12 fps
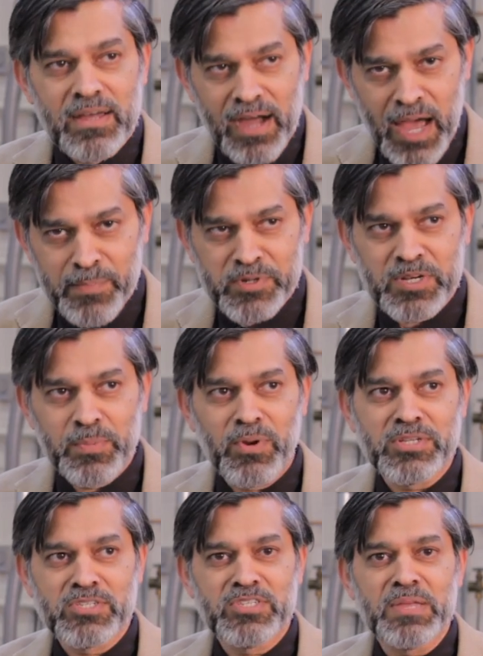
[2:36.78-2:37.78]
uh, high pressure
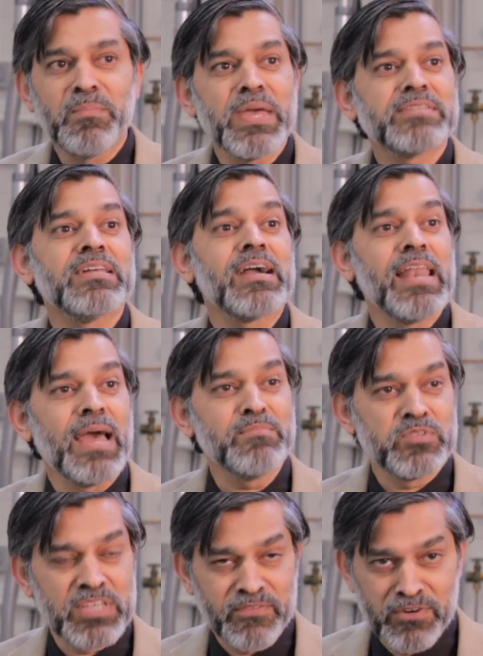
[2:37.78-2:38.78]
processing makes the clam
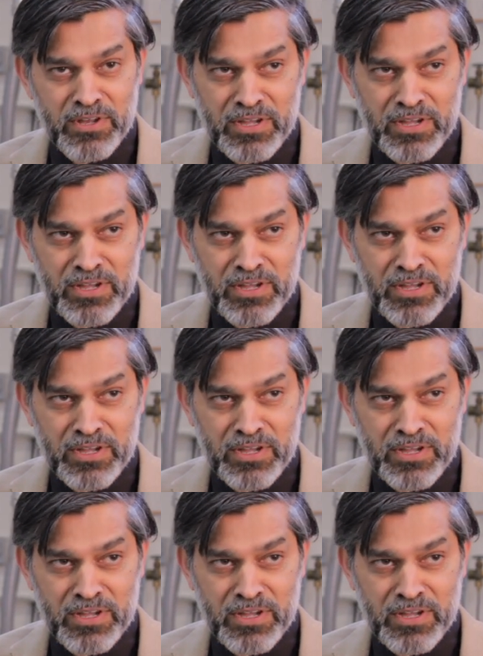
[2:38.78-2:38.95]
safer to